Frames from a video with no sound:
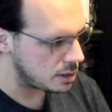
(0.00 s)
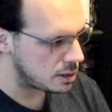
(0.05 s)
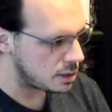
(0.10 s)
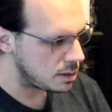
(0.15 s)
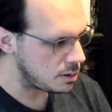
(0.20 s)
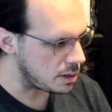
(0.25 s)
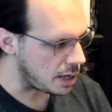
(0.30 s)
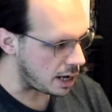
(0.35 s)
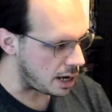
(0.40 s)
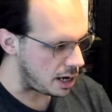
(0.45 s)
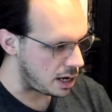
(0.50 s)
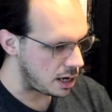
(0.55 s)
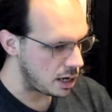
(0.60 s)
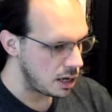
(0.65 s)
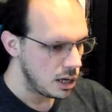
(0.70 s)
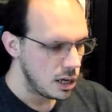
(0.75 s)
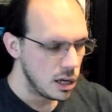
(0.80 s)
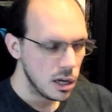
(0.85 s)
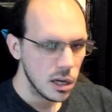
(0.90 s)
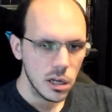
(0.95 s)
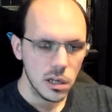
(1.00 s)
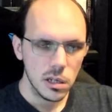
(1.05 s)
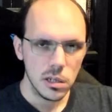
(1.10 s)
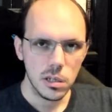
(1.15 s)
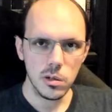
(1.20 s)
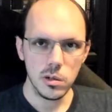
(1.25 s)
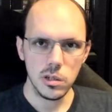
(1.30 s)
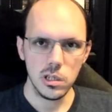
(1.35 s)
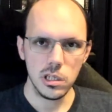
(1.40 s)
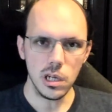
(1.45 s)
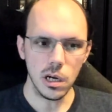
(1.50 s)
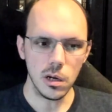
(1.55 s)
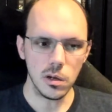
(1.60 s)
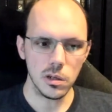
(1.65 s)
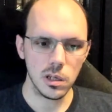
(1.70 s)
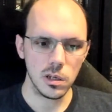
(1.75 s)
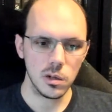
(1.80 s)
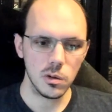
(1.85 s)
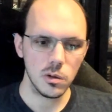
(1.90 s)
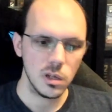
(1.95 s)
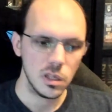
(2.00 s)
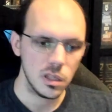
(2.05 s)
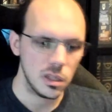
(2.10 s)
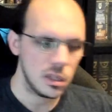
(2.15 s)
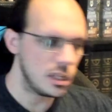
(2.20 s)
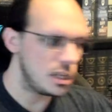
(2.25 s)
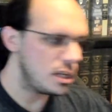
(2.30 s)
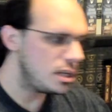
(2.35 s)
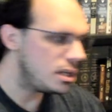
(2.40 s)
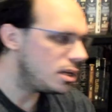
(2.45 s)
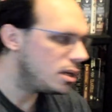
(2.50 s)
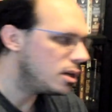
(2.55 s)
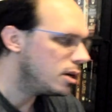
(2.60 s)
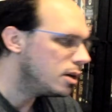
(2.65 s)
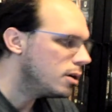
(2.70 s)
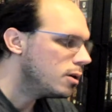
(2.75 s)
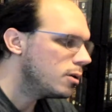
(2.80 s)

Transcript: today to show you the